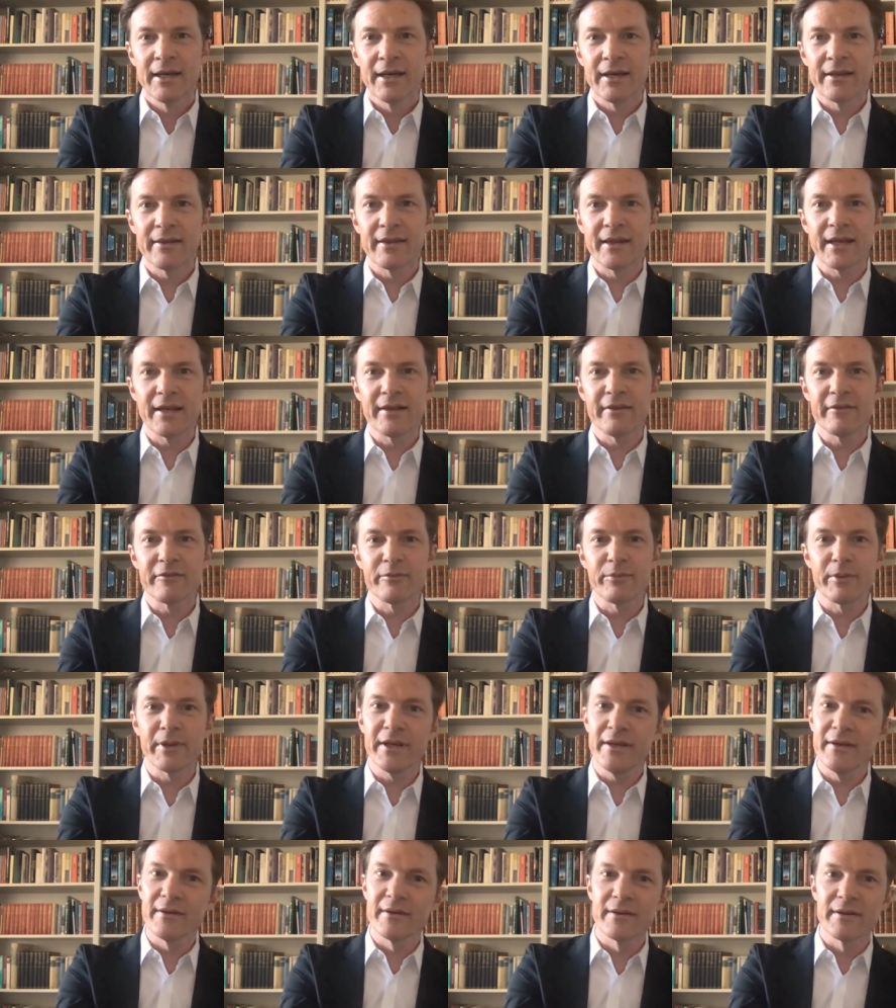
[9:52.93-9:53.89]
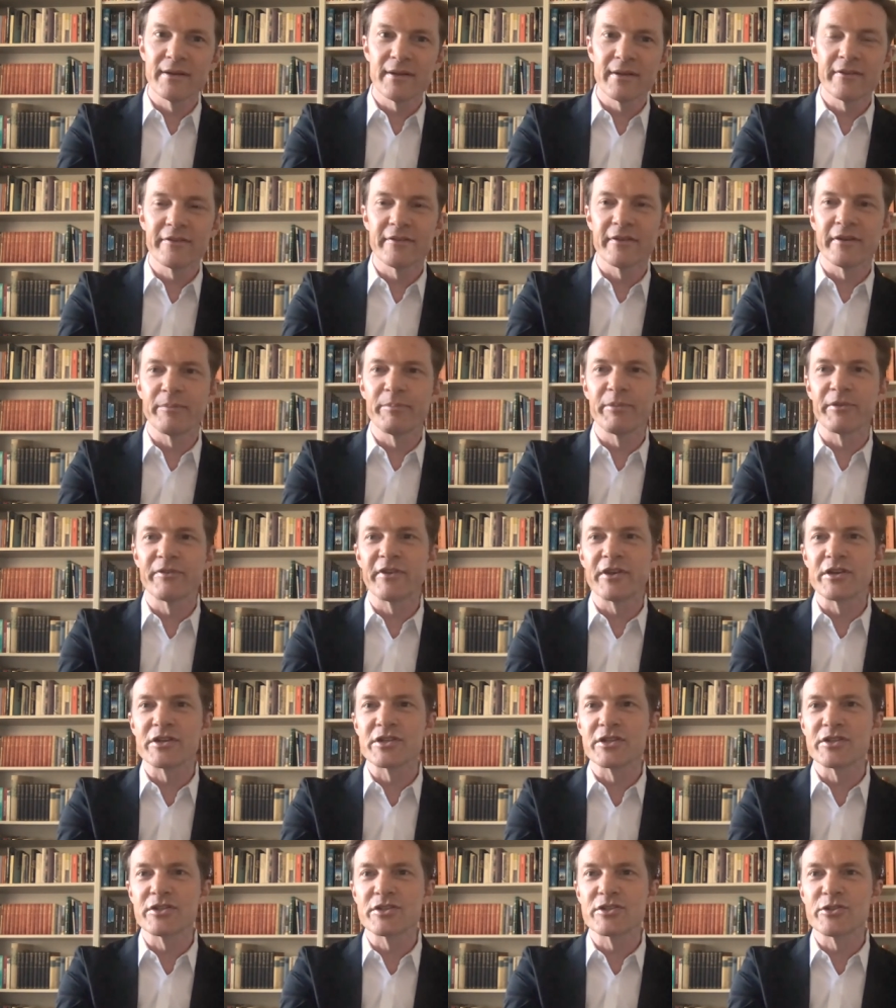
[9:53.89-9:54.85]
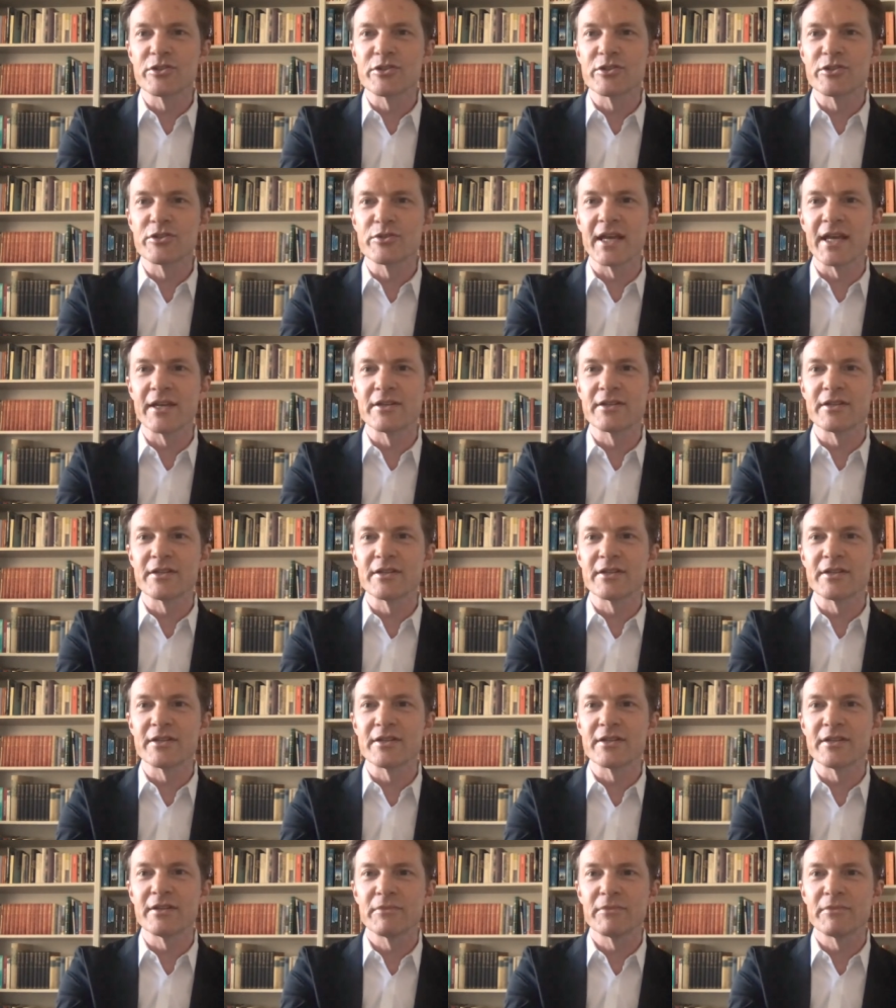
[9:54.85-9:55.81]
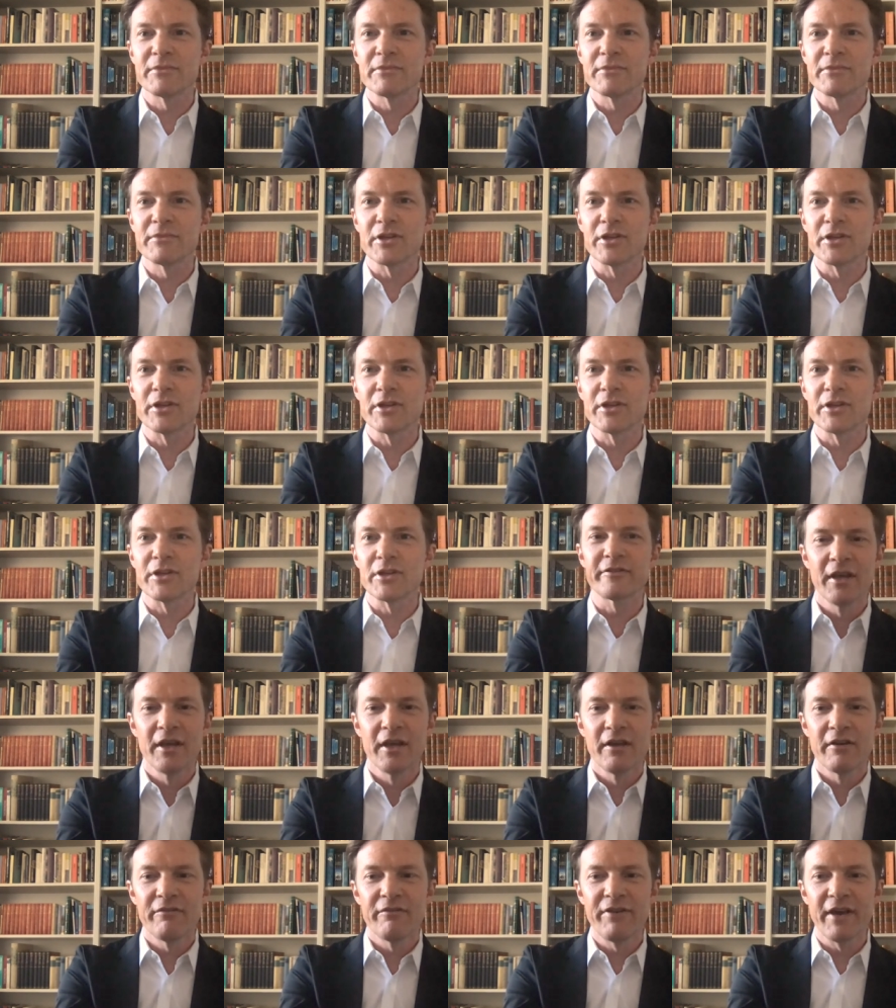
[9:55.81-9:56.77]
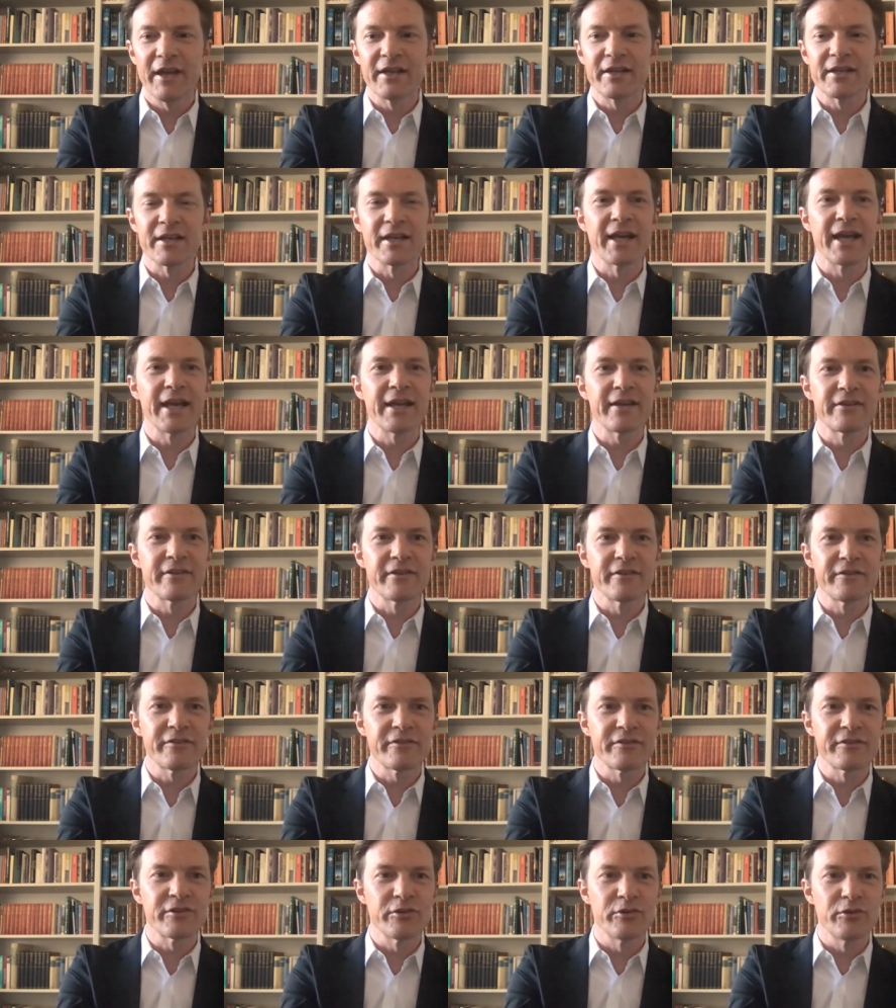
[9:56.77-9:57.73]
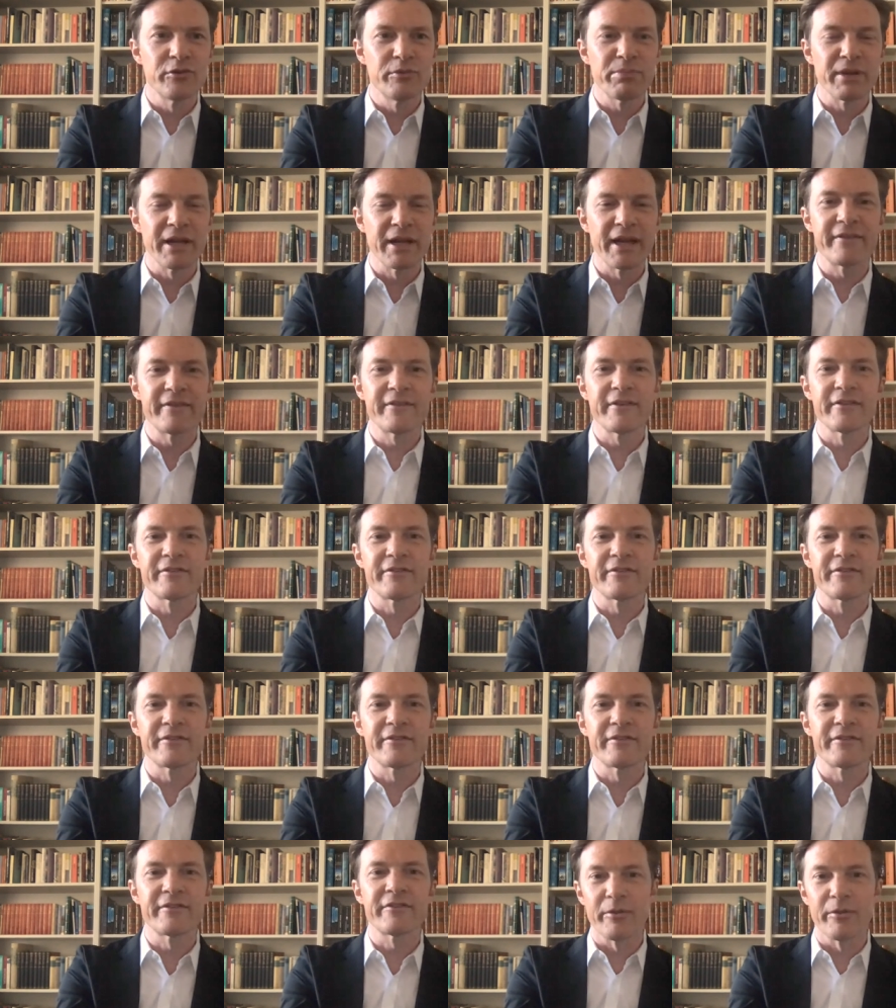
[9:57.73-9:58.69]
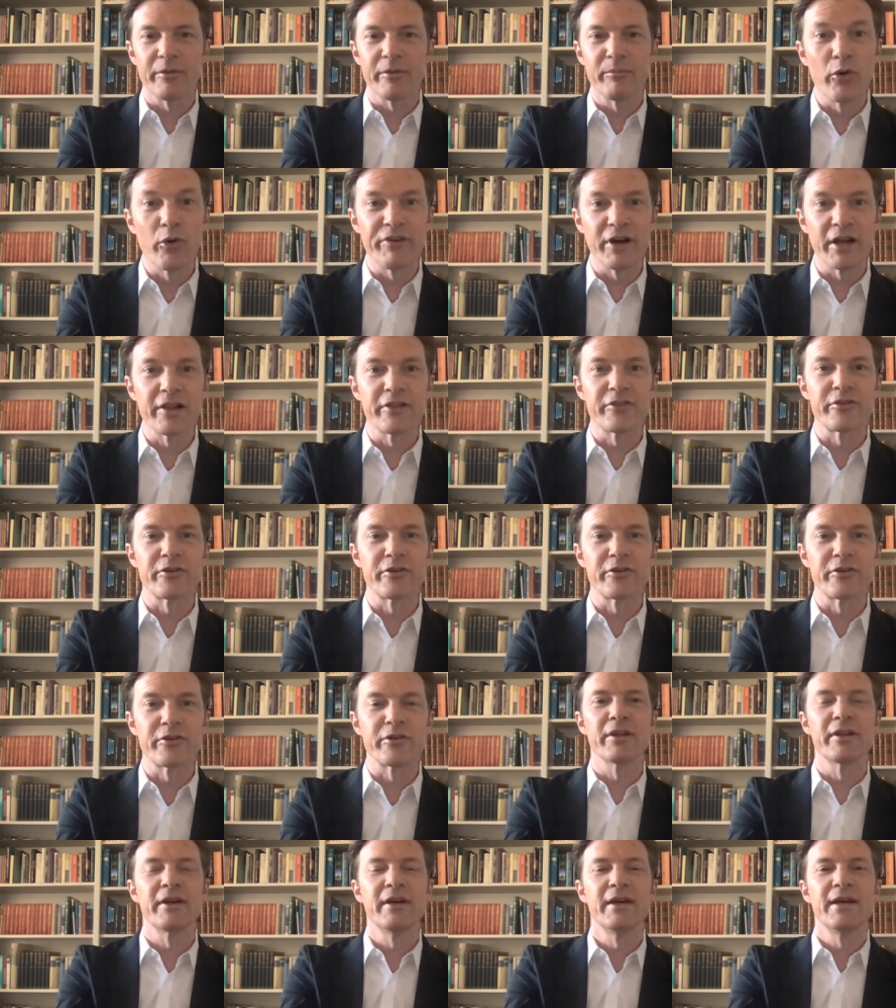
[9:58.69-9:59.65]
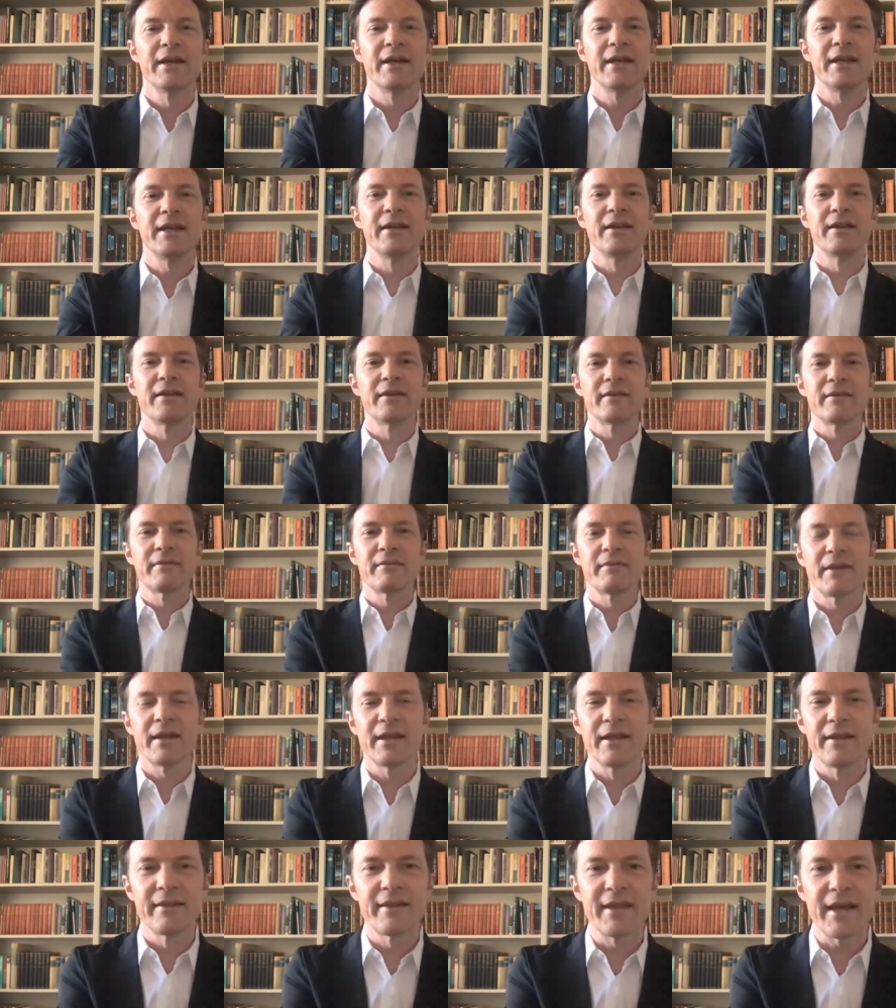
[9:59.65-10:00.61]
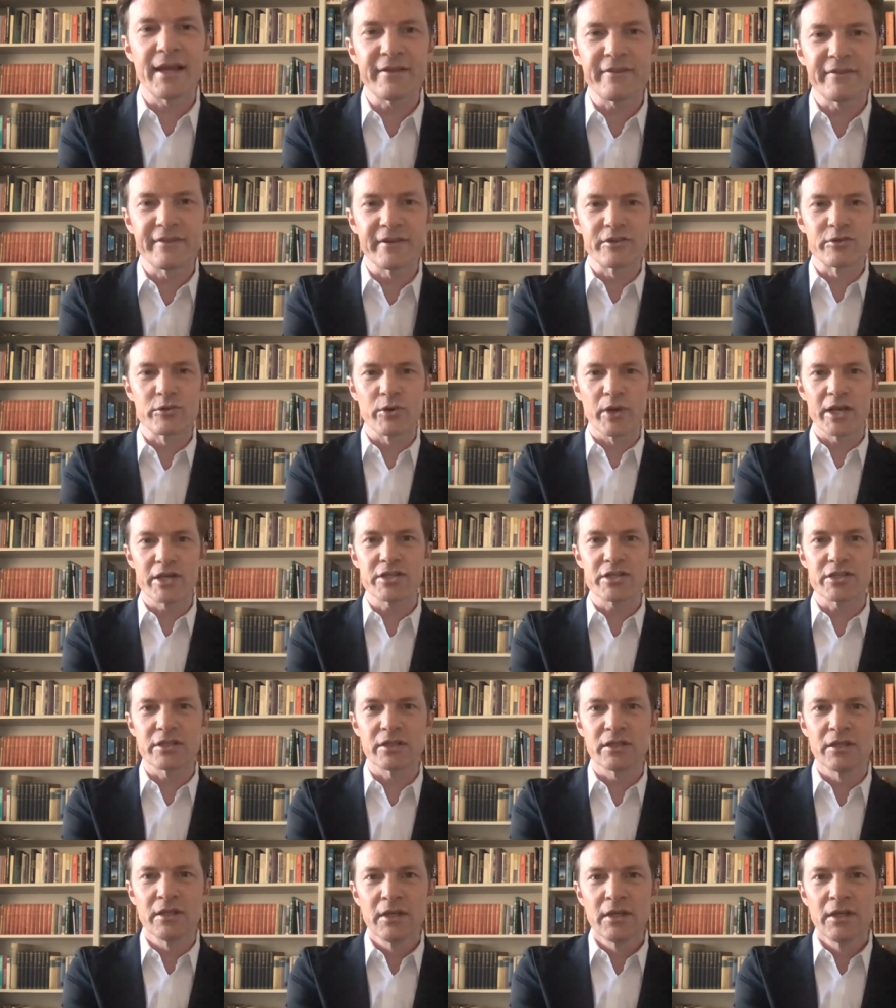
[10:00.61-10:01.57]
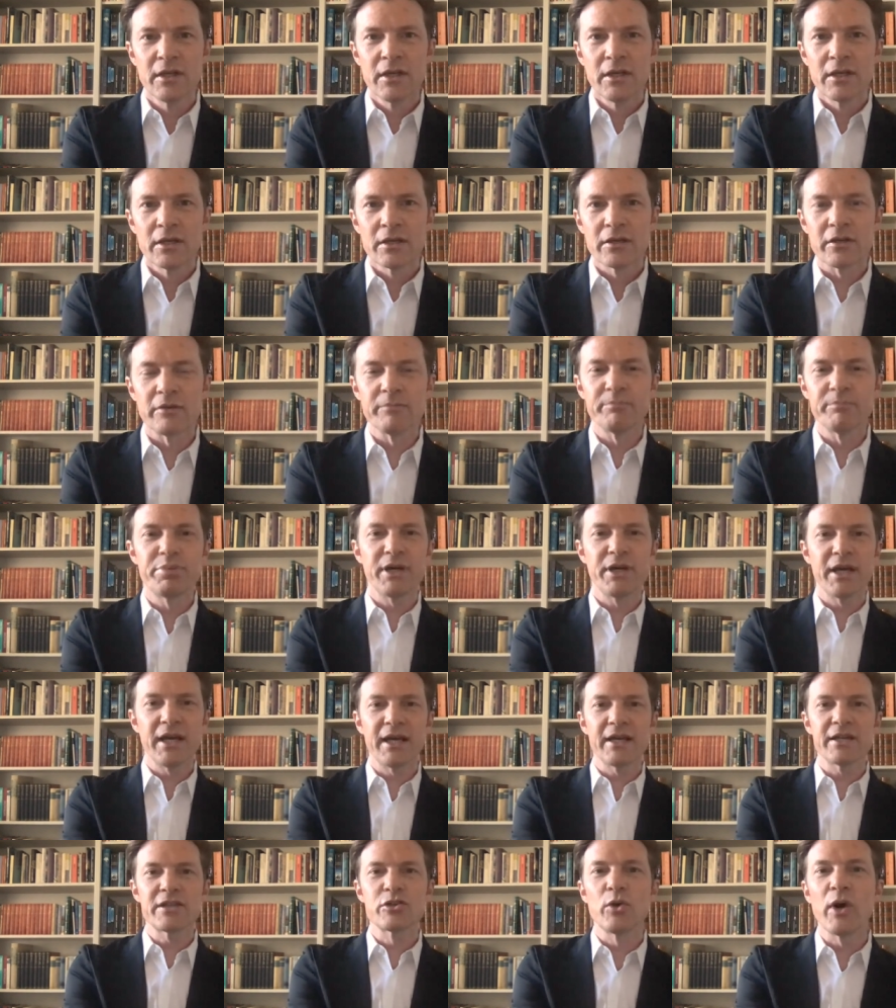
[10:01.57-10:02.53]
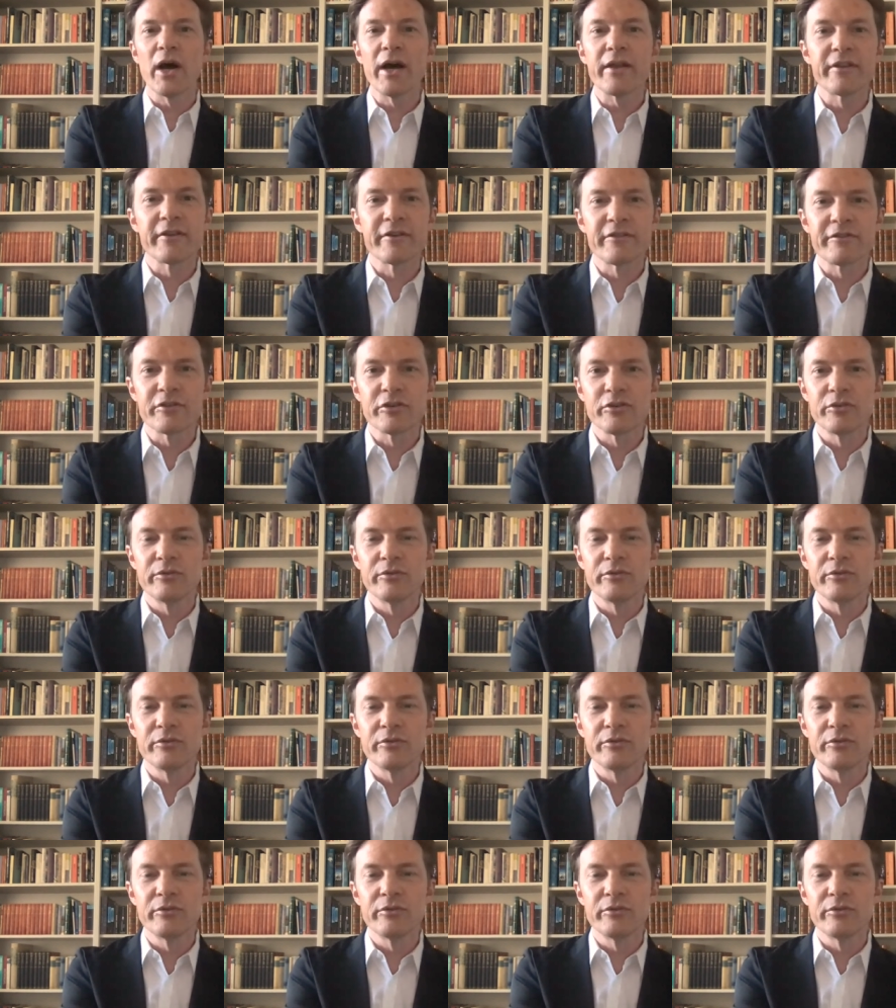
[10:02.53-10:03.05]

And then Sweden is in a position to send doctors and ventilators to places that are more vulnerable in, in that situation, compared to others